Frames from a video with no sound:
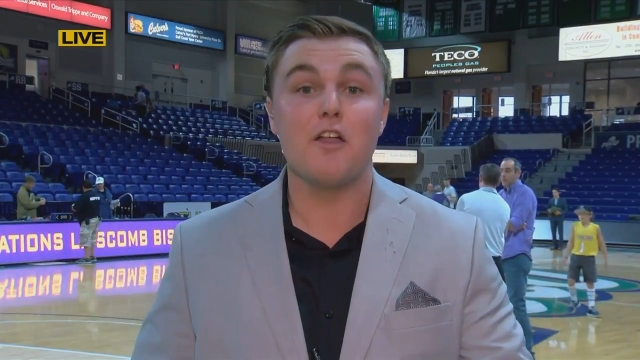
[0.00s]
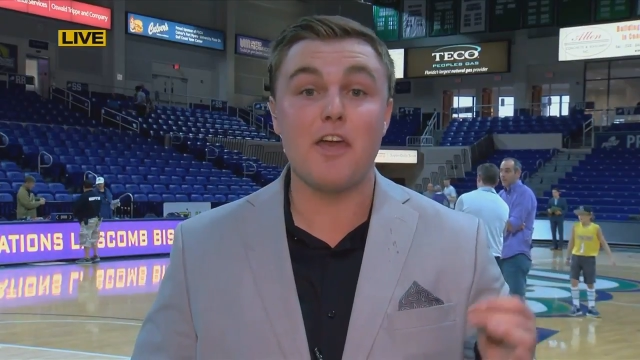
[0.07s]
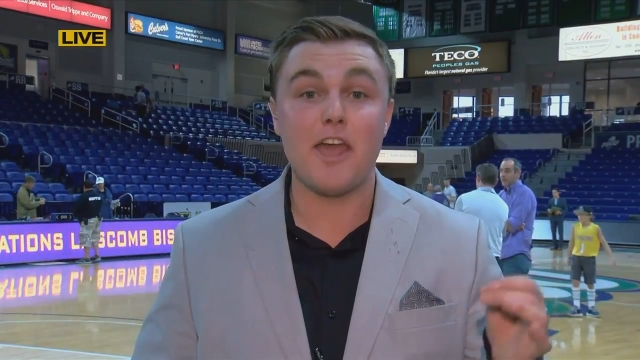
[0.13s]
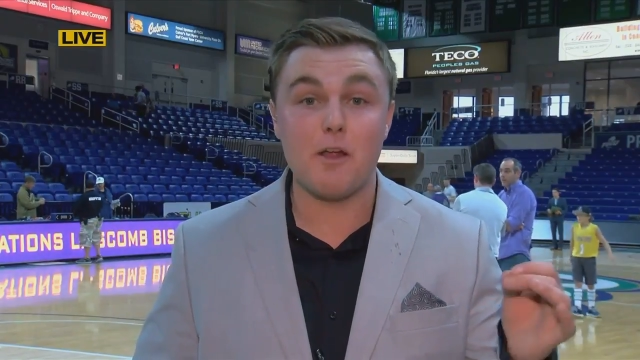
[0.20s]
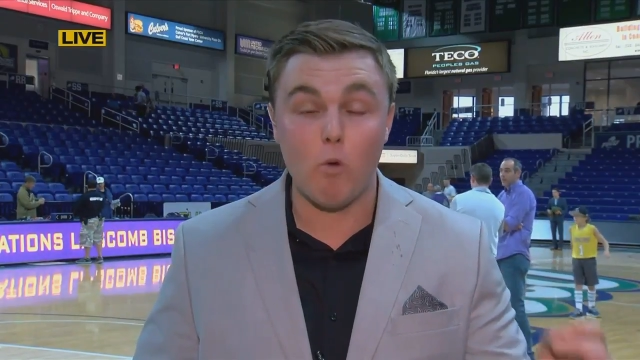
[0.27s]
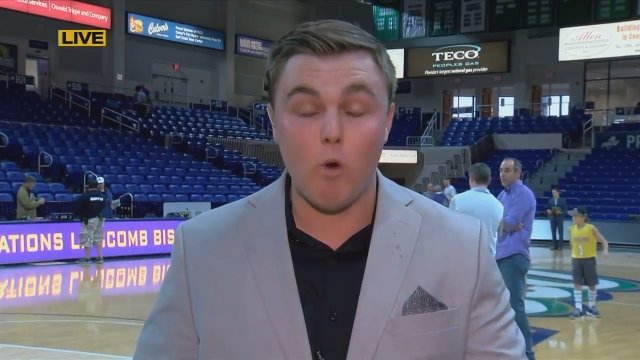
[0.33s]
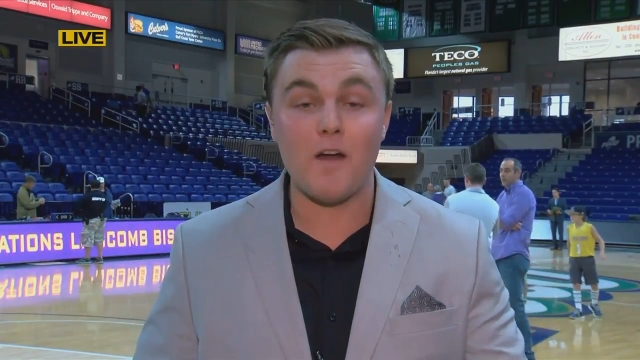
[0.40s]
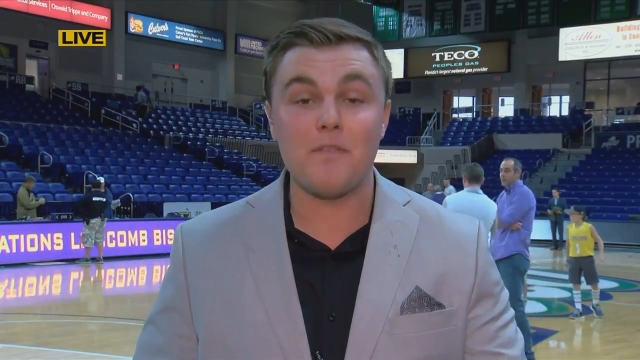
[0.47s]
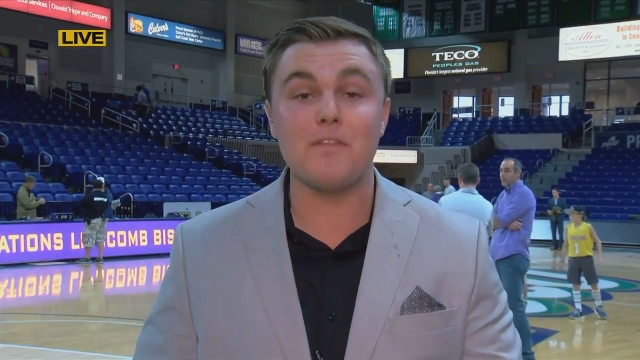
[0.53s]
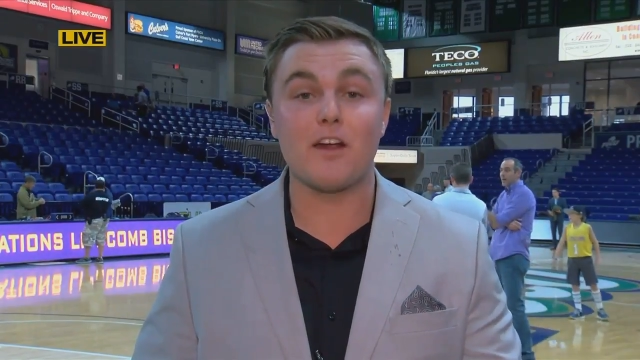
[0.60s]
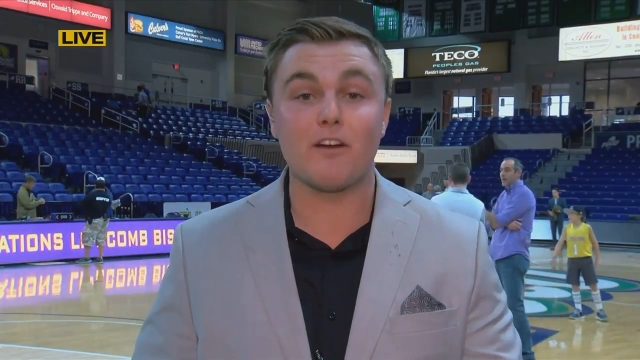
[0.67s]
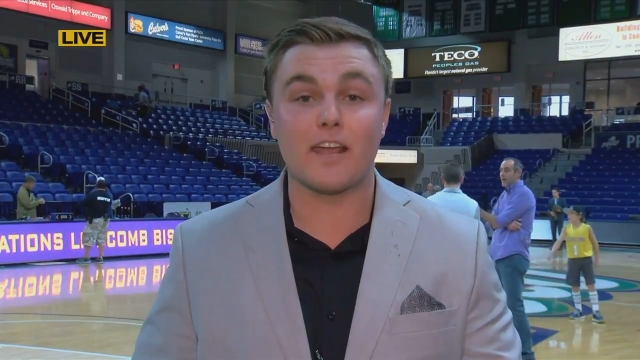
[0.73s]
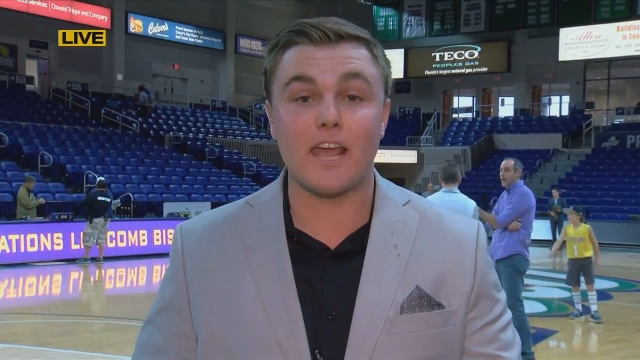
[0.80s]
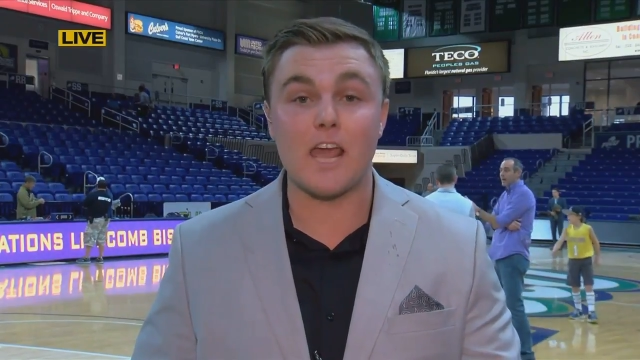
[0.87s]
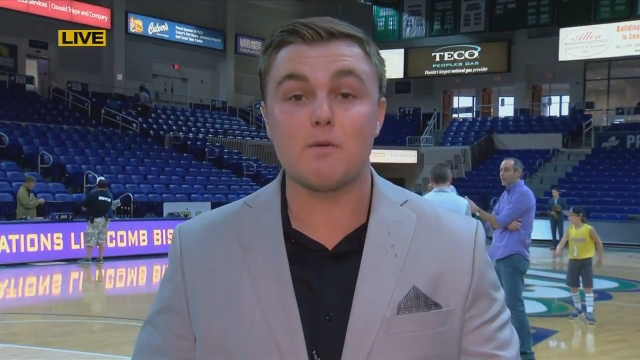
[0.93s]
They won
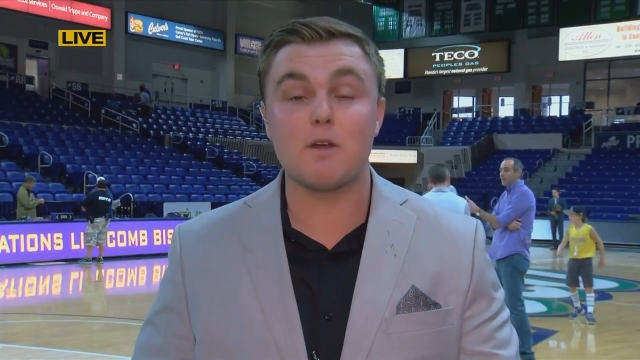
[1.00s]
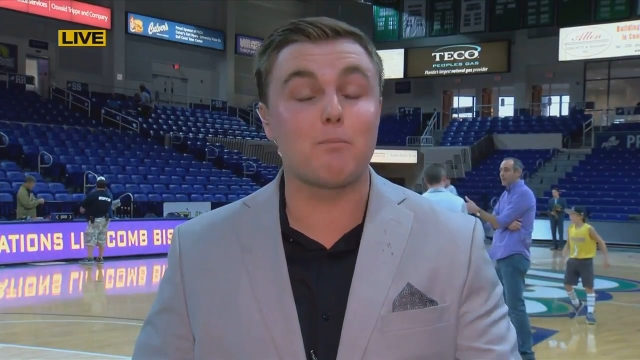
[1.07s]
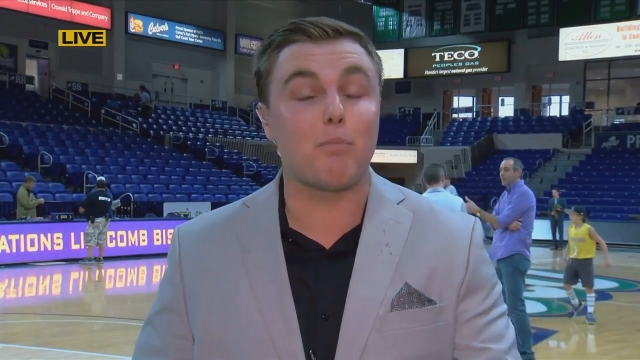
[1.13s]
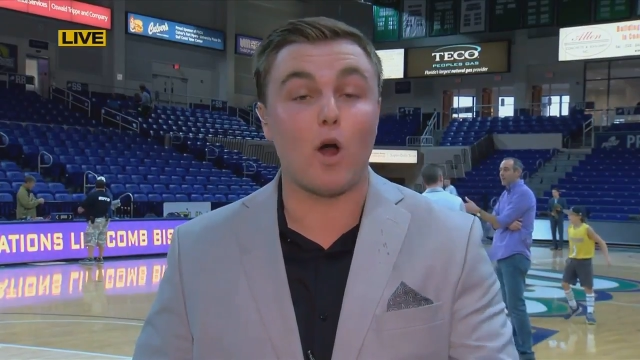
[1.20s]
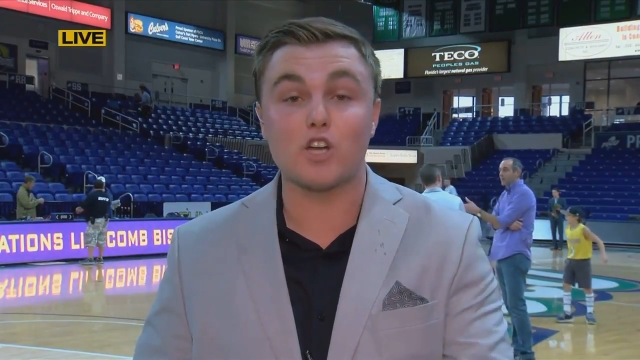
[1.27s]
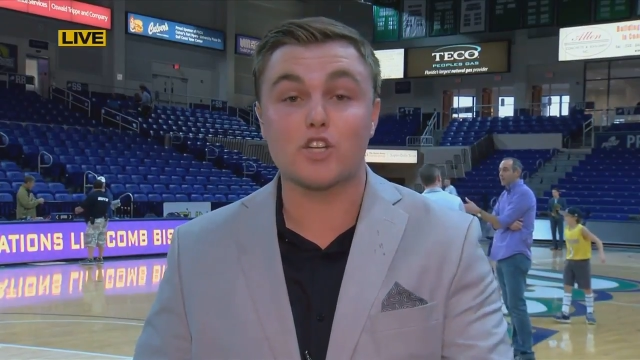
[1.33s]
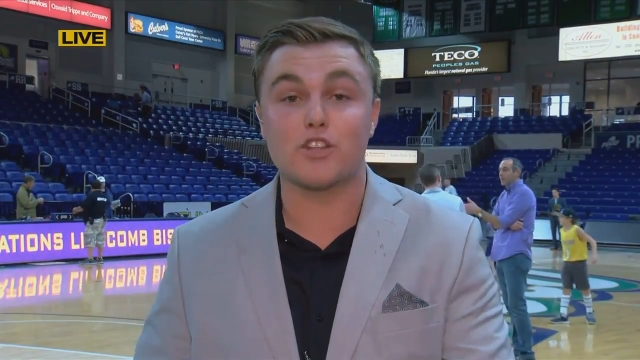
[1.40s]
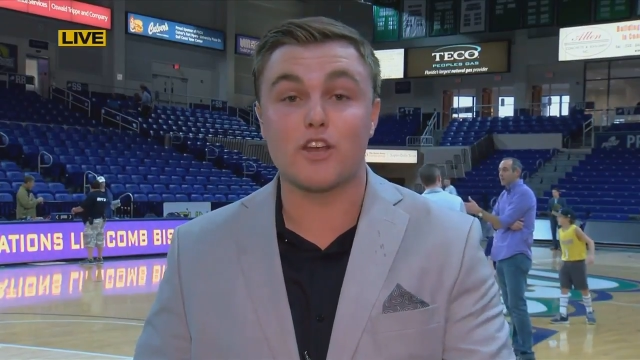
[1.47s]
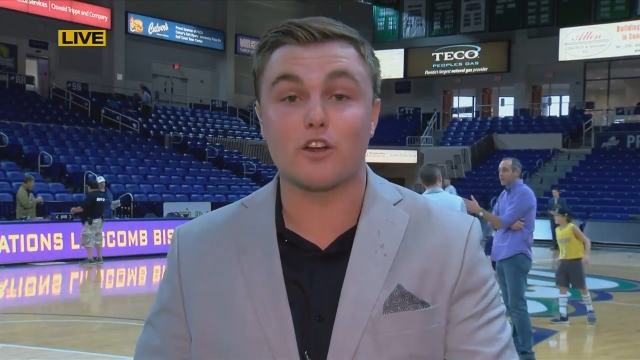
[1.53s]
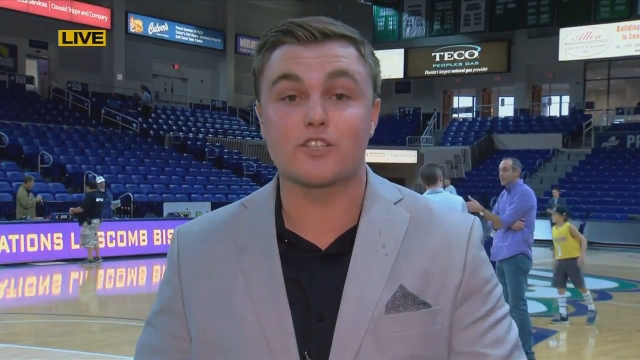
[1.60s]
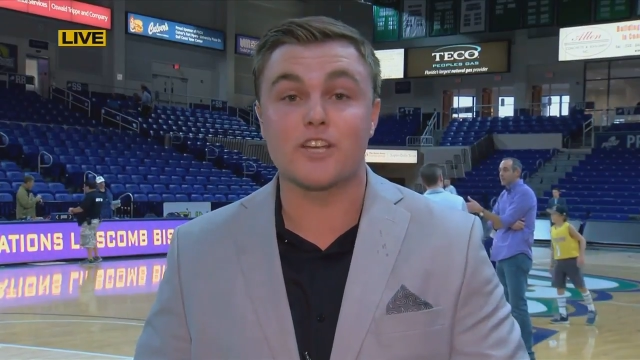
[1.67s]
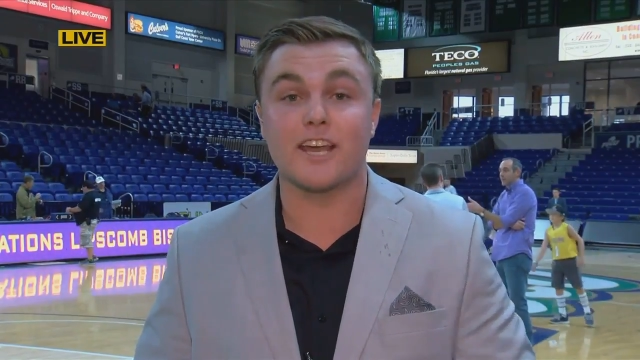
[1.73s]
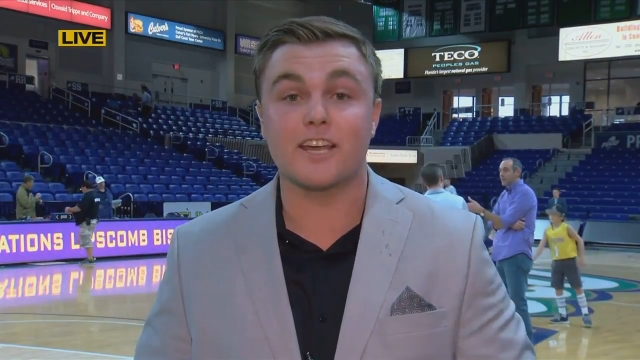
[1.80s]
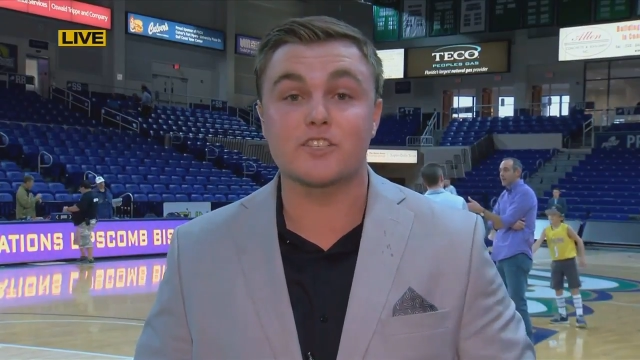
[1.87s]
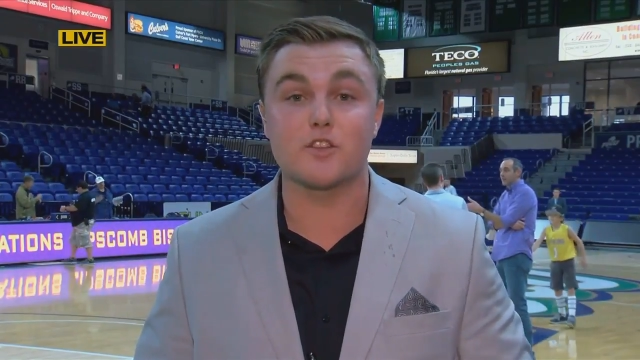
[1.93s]
their game and punched their
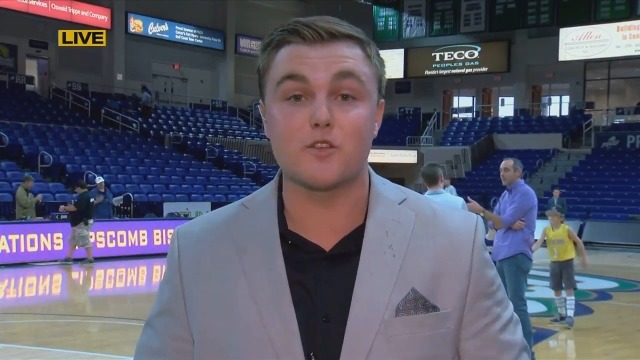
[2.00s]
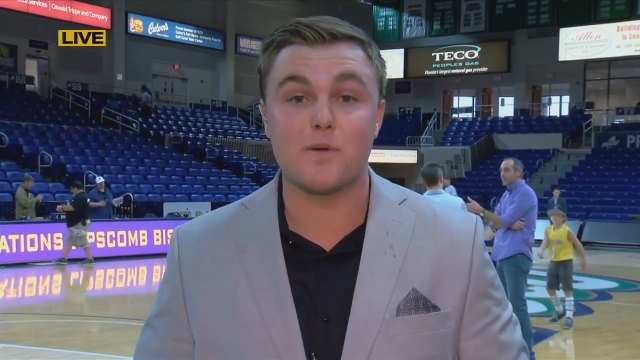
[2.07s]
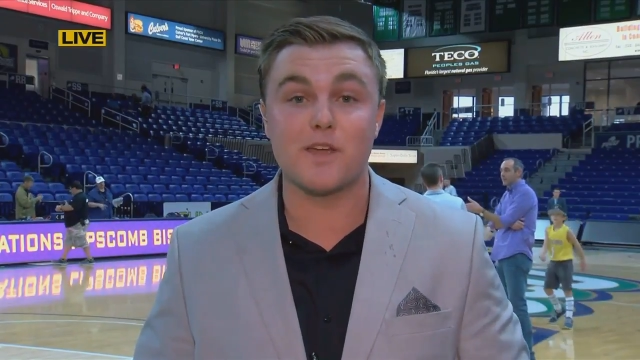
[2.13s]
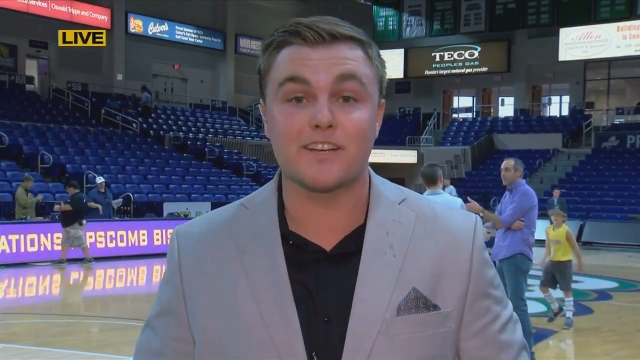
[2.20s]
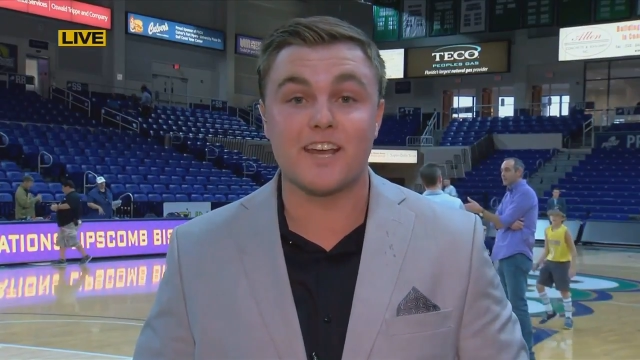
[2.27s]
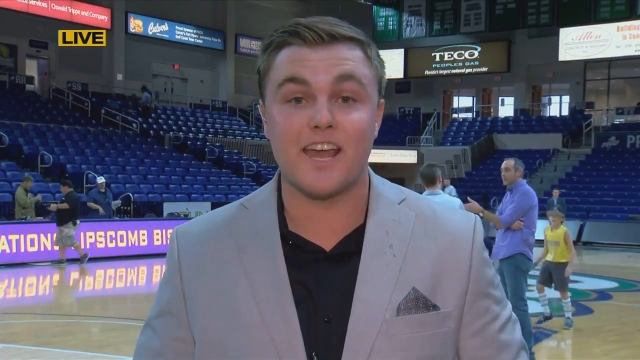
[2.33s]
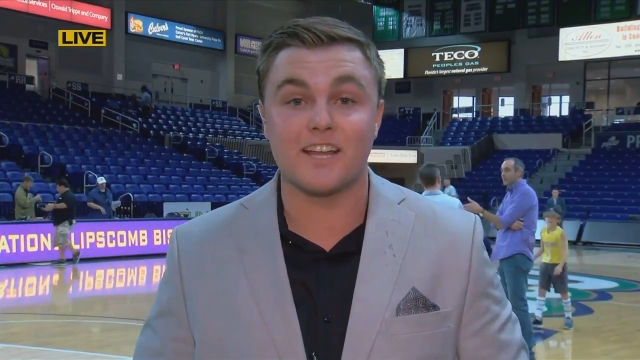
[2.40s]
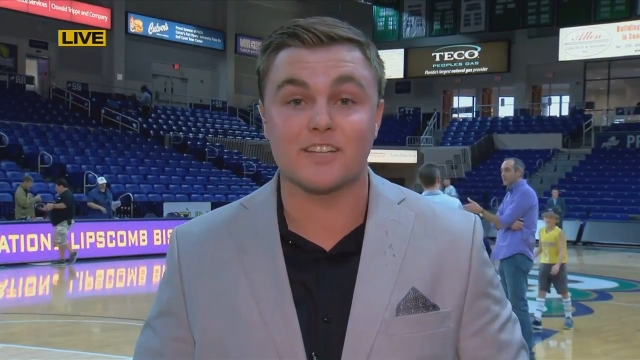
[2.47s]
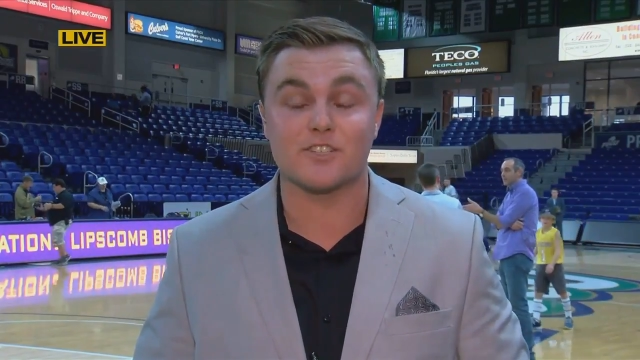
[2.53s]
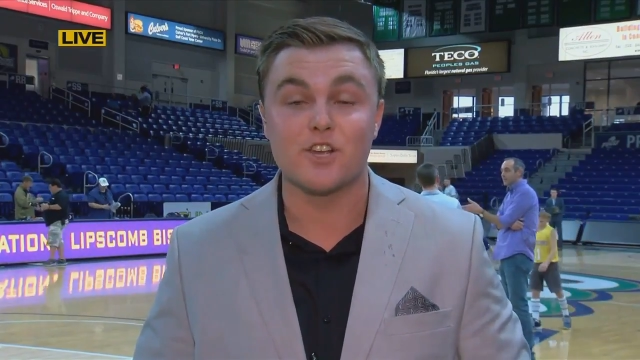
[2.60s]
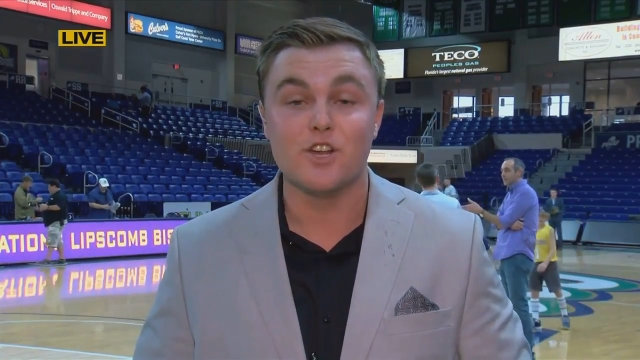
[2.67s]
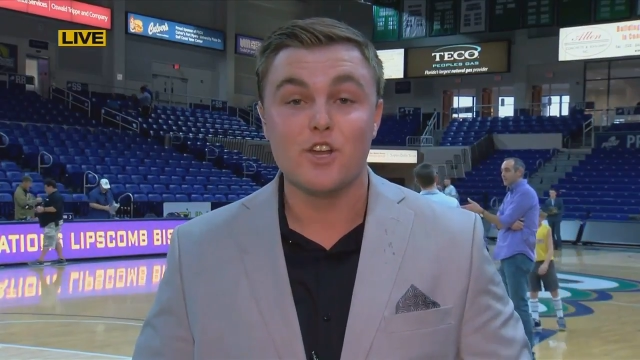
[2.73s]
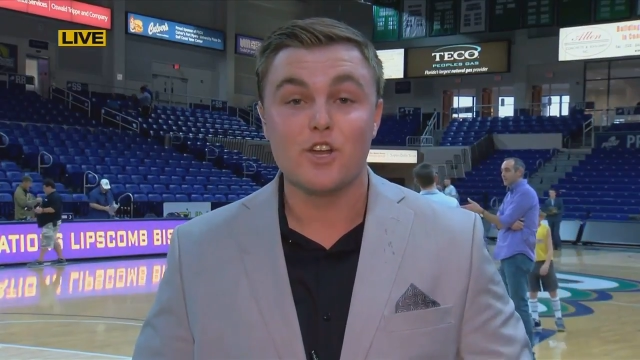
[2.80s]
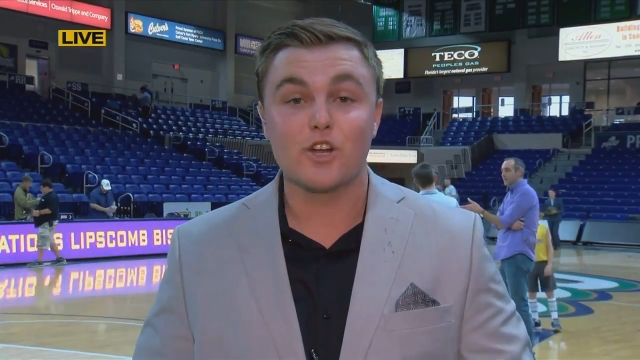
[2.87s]
ticket to the big dance.